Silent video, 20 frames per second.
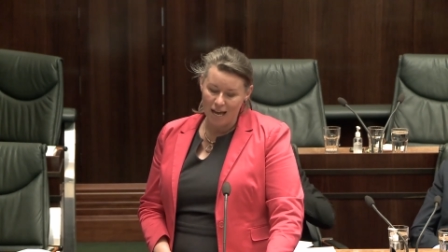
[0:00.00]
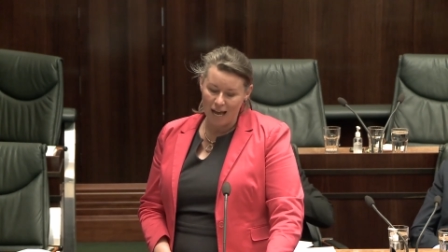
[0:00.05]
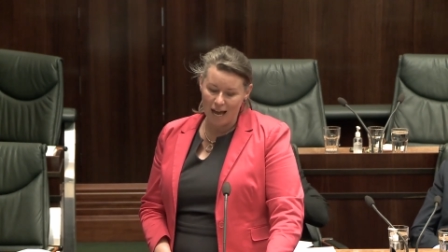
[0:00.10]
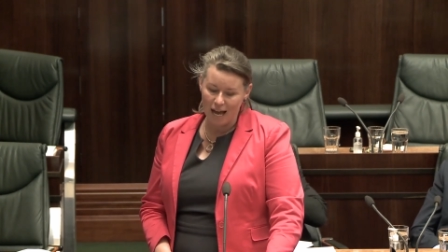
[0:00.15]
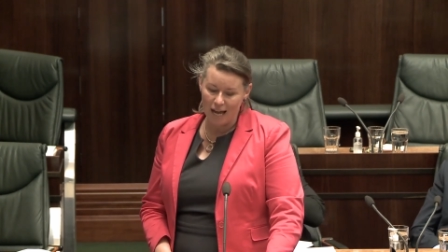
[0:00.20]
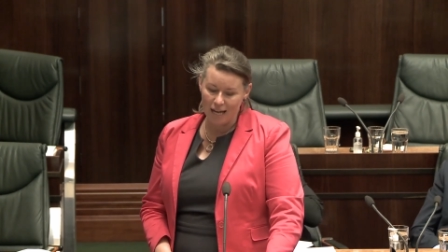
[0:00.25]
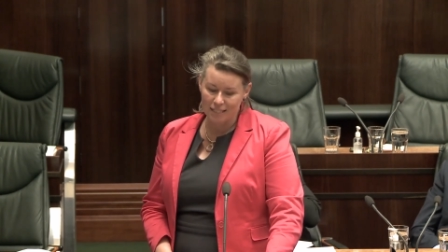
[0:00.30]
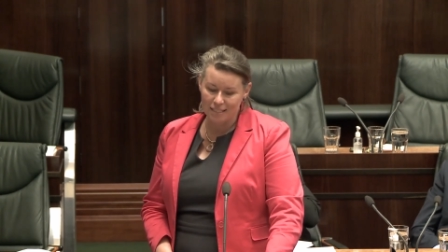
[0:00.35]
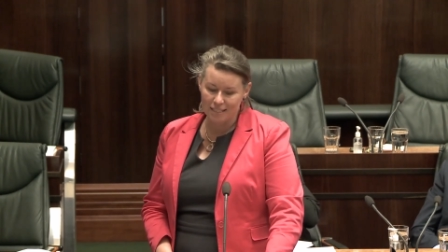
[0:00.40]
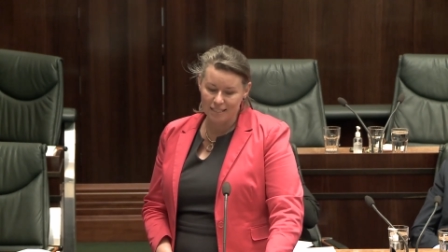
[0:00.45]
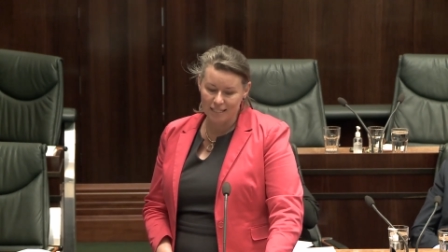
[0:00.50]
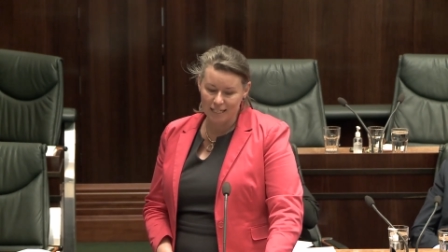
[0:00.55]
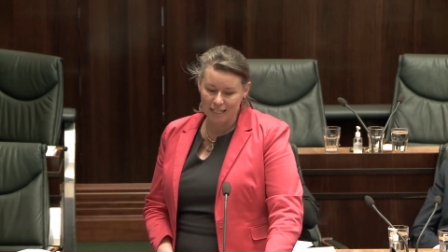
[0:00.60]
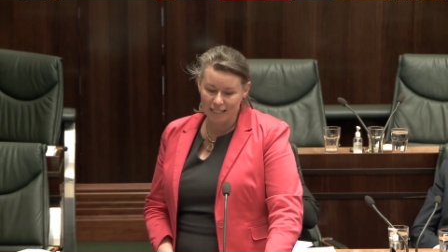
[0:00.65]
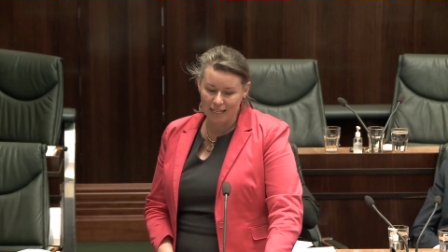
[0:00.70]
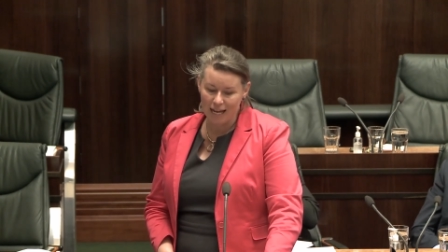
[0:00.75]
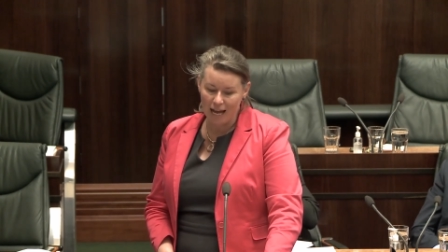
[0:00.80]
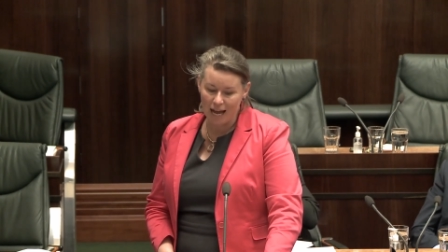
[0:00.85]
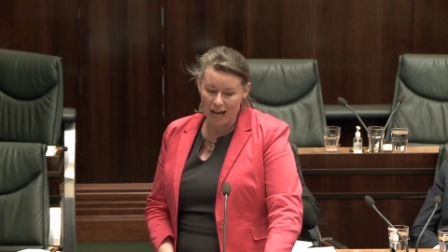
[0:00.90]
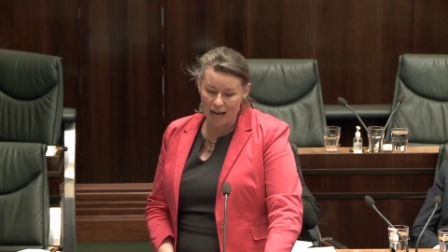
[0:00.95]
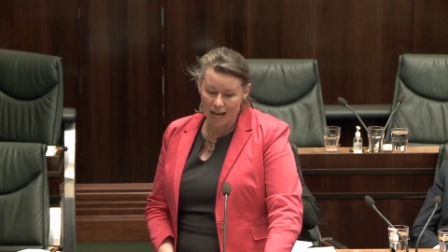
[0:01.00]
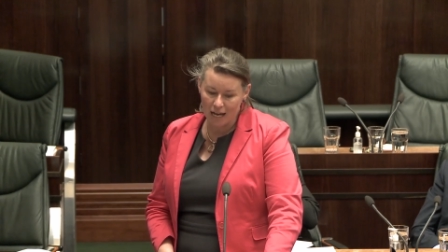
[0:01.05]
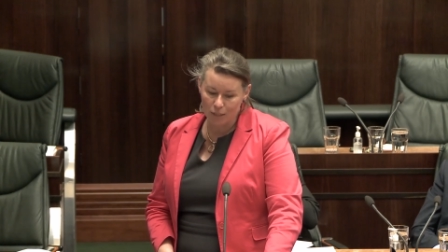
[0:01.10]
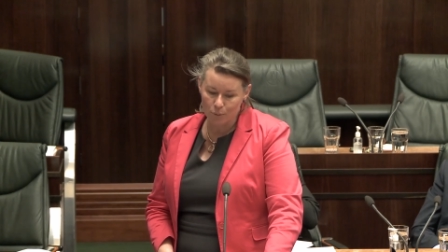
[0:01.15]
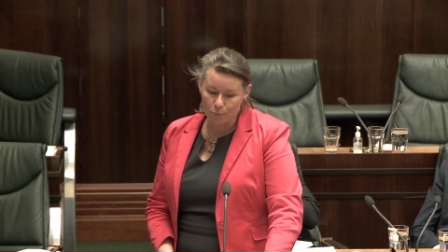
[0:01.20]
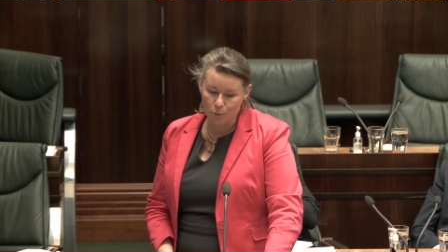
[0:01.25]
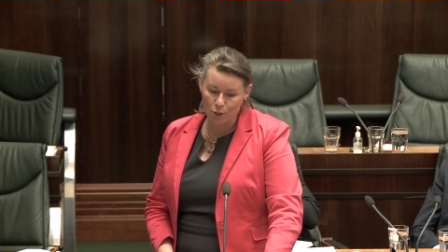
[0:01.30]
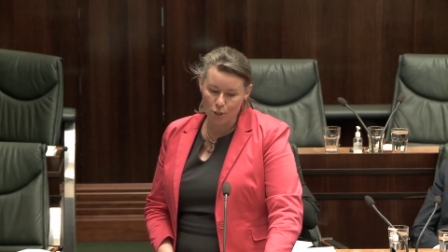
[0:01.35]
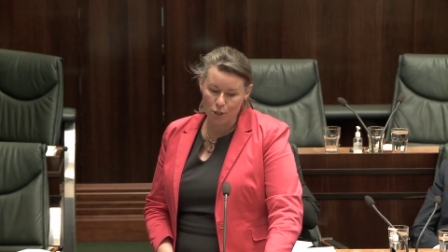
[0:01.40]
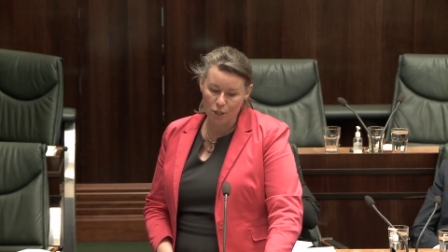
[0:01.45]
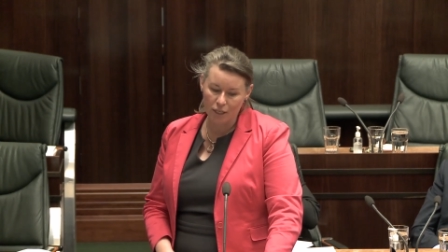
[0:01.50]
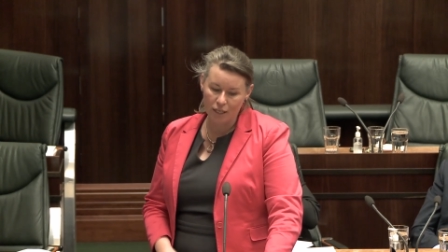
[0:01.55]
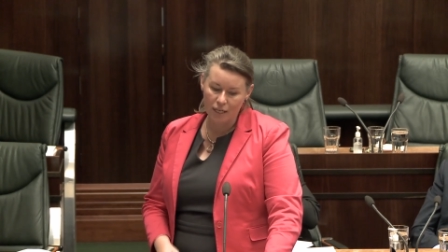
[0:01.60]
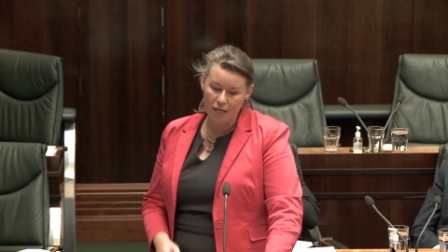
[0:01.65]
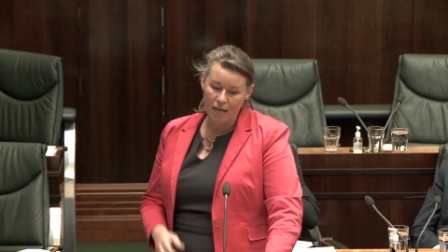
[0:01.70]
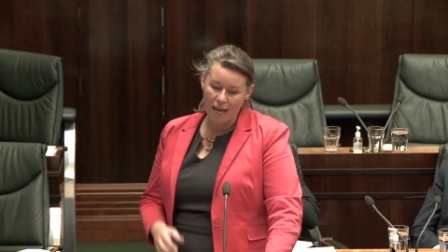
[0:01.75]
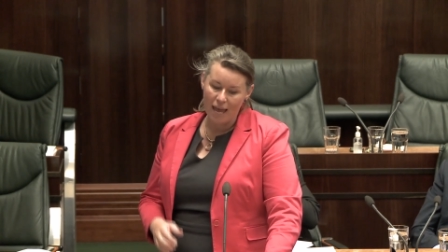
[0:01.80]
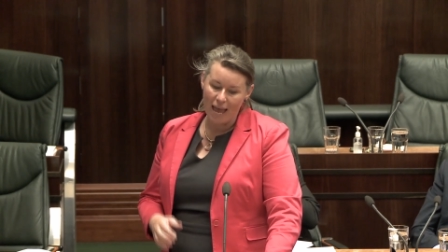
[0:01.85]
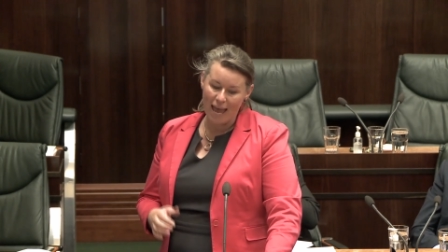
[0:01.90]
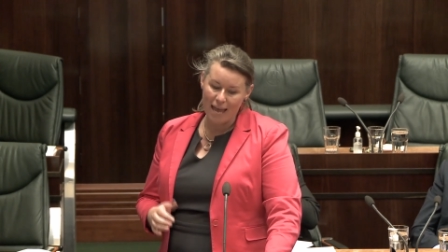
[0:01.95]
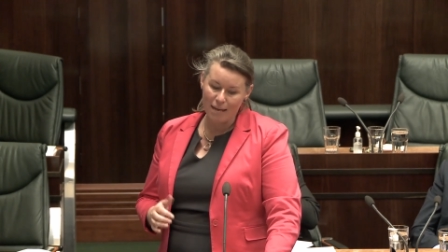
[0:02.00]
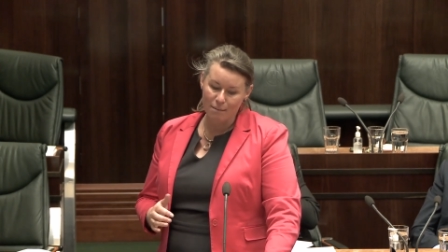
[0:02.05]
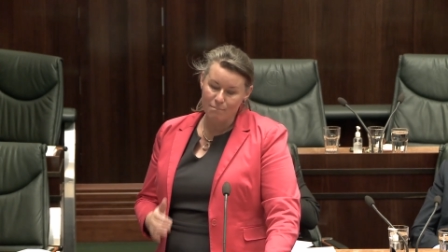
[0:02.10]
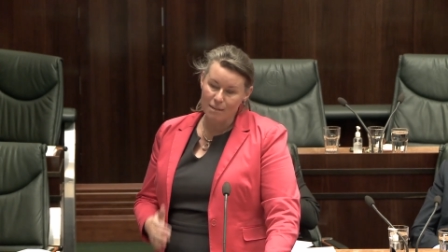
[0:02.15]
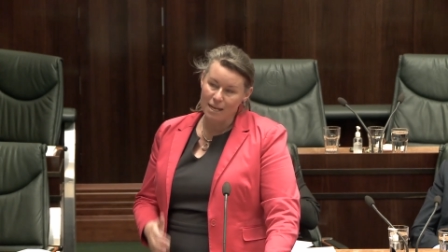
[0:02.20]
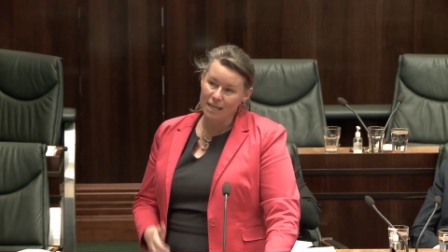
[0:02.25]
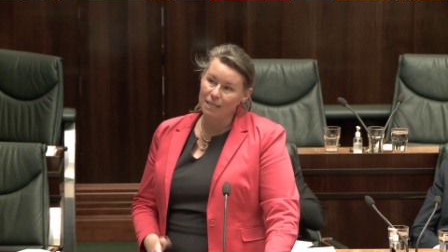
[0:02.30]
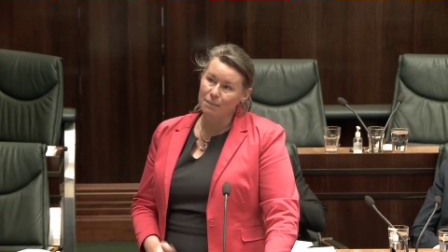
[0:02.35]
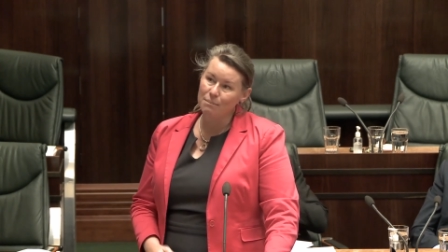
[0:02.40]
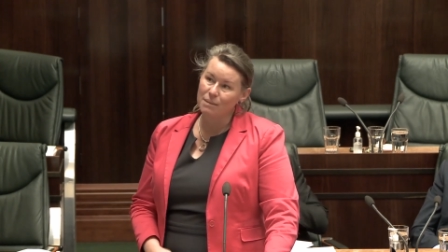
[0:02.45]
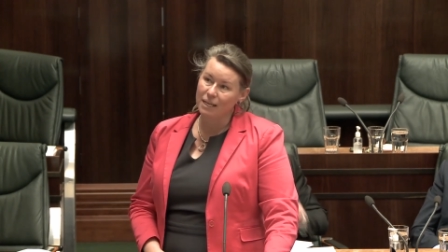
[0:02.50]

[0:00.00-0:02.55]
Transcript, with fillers: uh, it's seen hard work, and many,